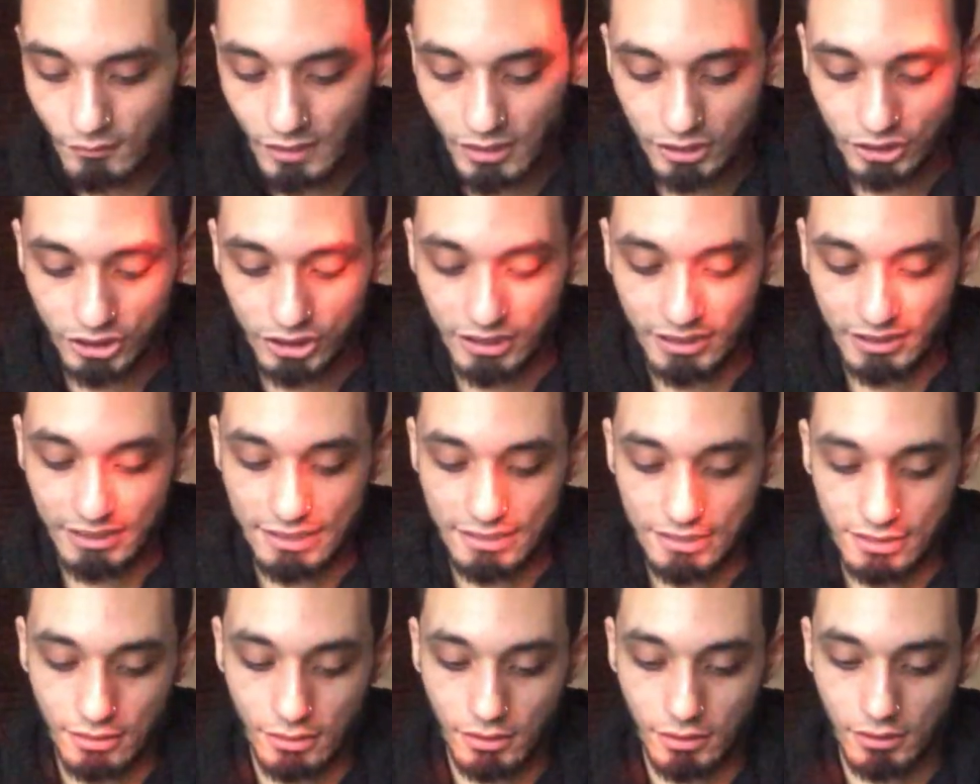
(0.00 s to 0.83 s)
Shit
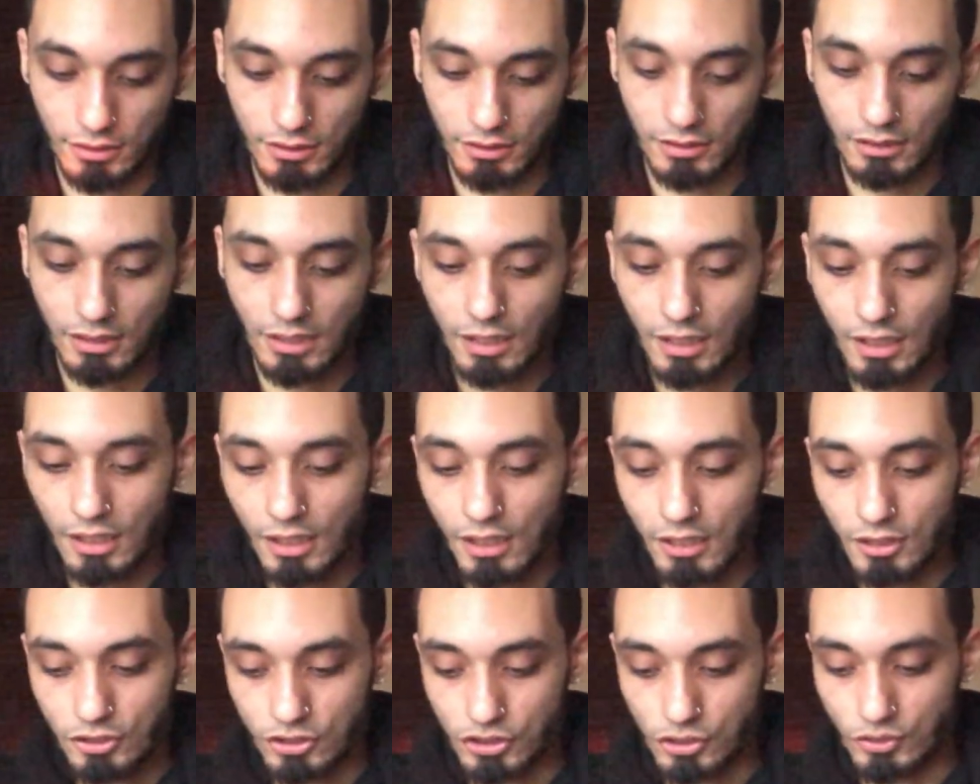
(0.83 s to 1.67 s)
that's uh
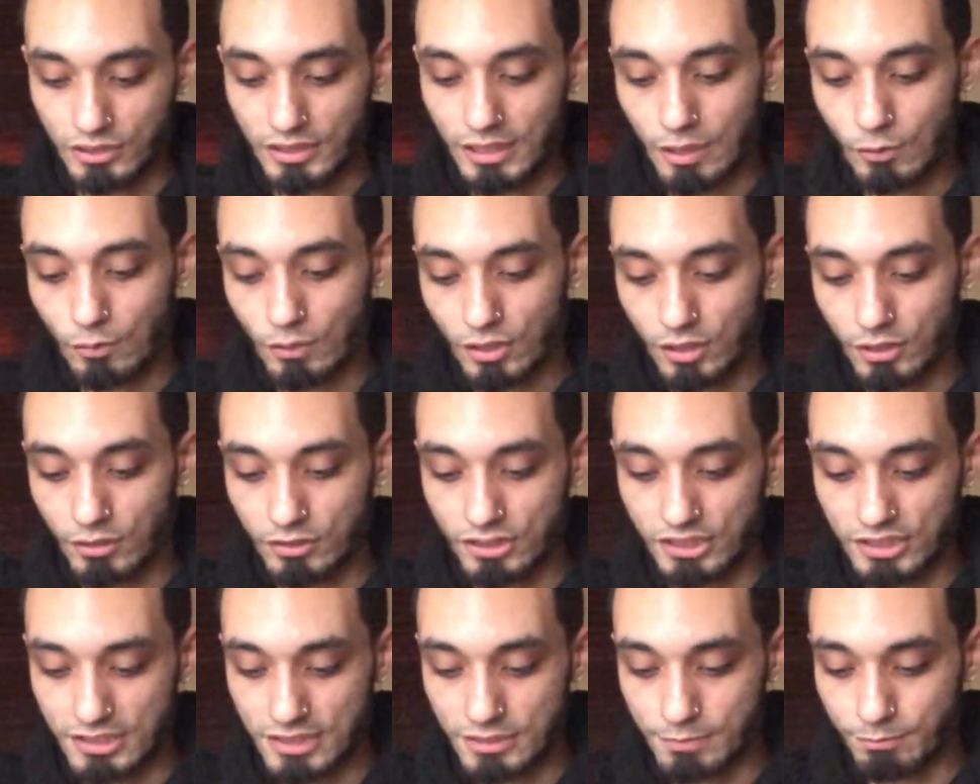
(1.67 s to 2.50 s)
so y'all wanna
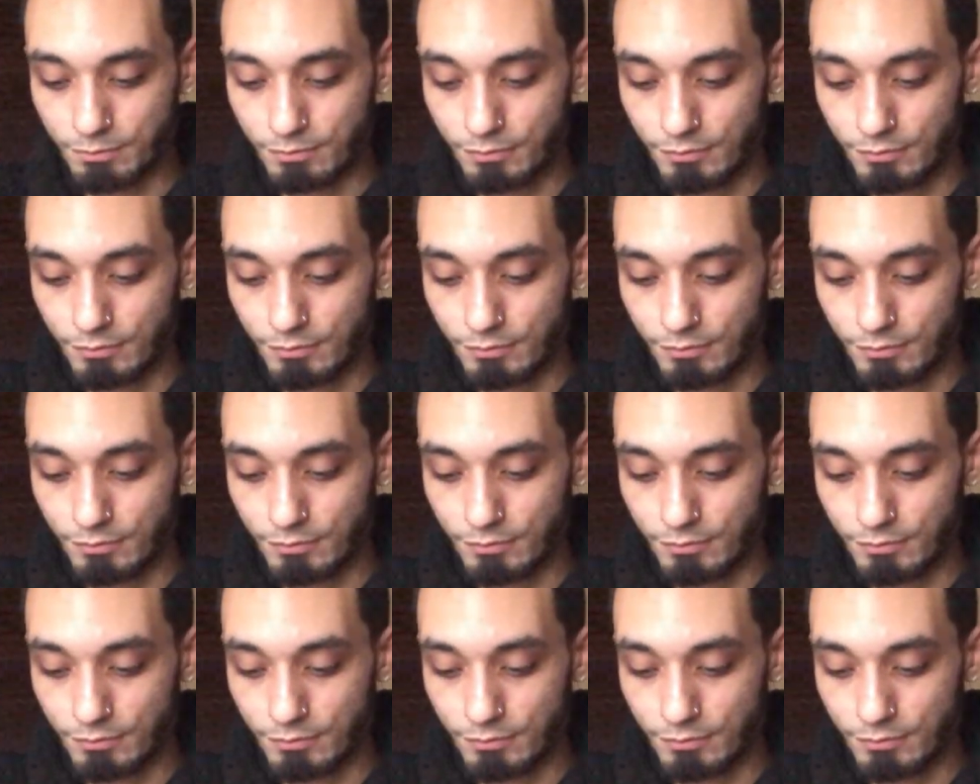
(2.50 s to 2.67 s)
just